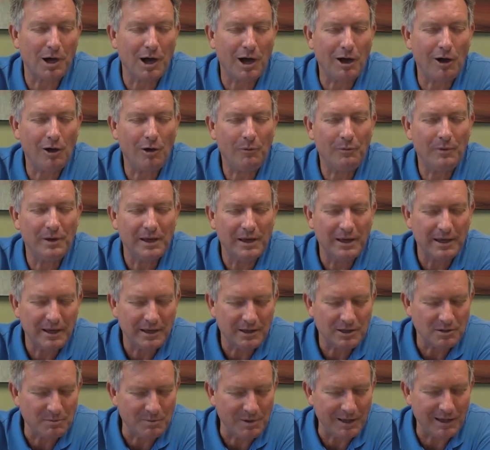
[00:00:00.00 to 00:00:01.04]
Paul,
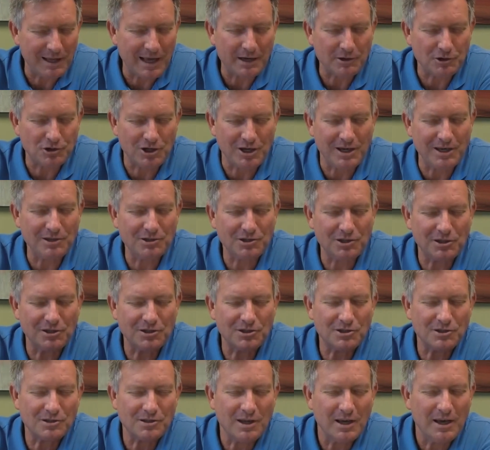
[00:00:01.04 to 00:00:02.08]
to be like
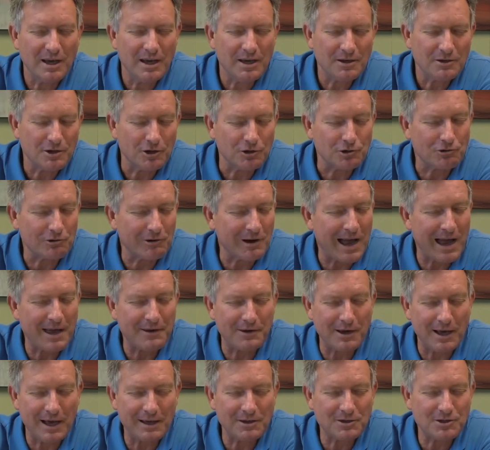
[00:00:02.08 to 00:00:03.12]
Jesus, to try
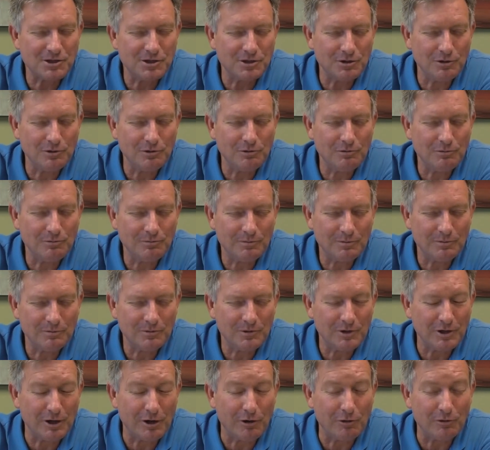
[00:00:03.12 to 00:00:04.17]
not to
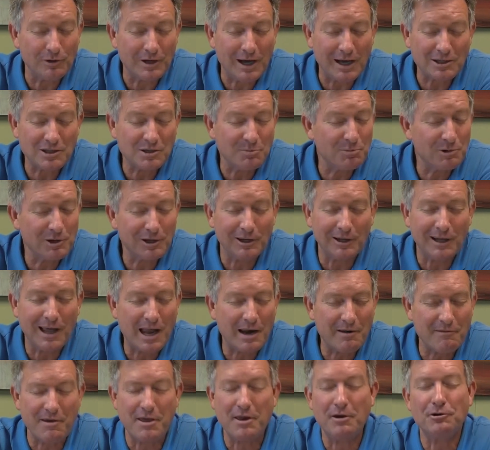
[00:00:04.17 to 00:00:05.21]
you know, not to put a
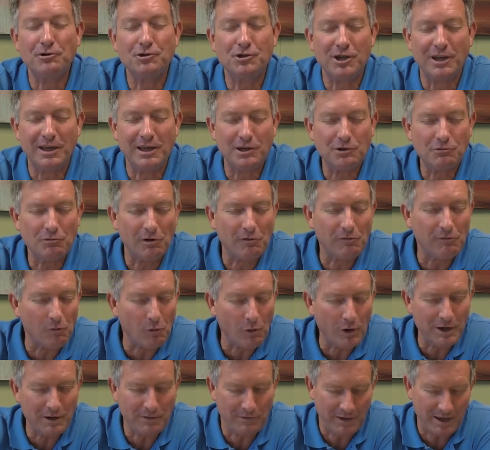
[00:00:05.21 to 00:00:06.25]
lot of energy into
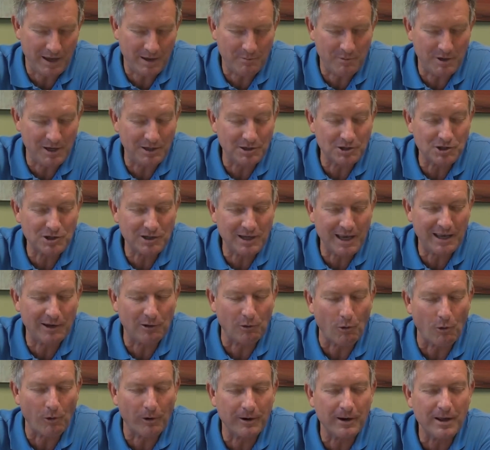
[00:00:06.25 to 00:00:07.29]
avoiding them, but instead,
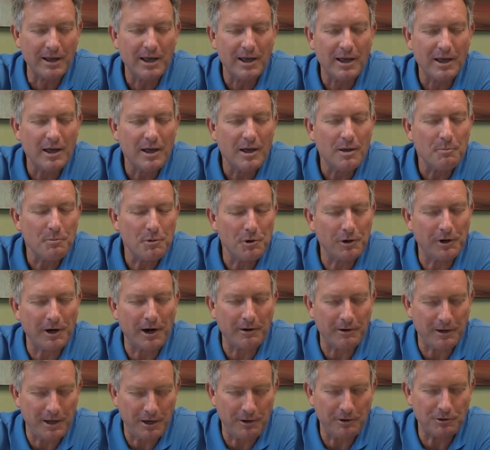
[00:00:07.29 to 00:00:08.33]
Lord, put
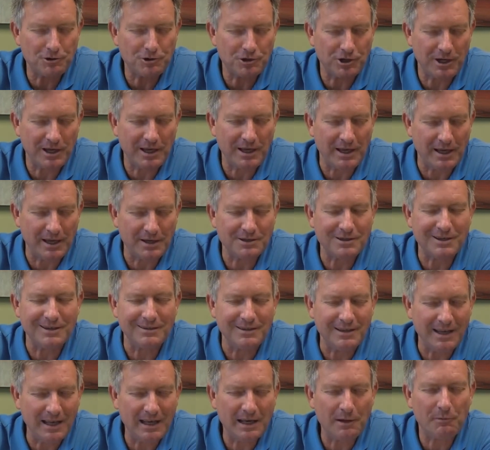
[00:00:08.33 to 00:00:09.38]
our energy into
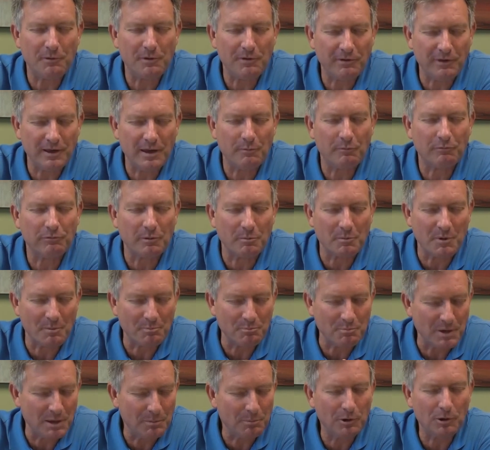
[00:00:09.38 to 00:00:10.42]
dealing with them from a
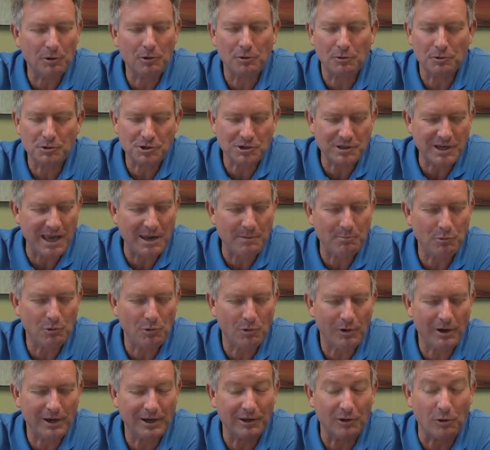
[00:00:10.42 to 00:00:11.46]
biblical
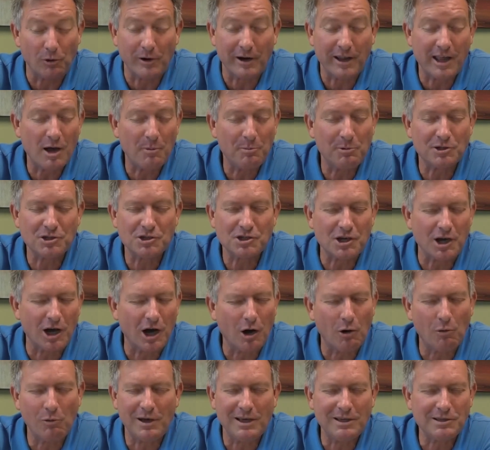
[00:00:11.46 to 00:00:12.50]
standpoint. Lord, help us to
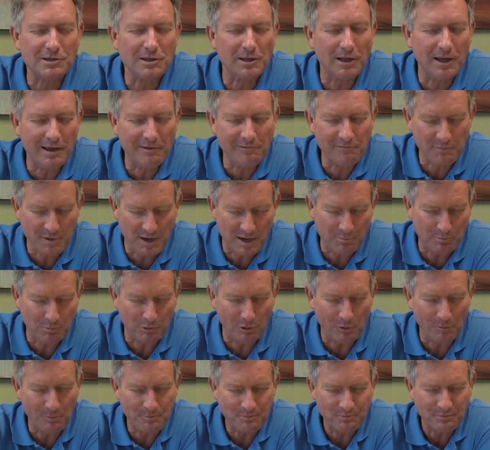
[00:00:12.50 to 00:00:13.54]
always love
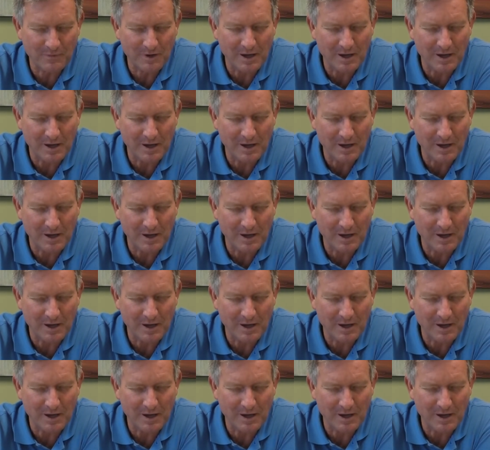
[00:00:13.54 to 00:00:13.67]
people.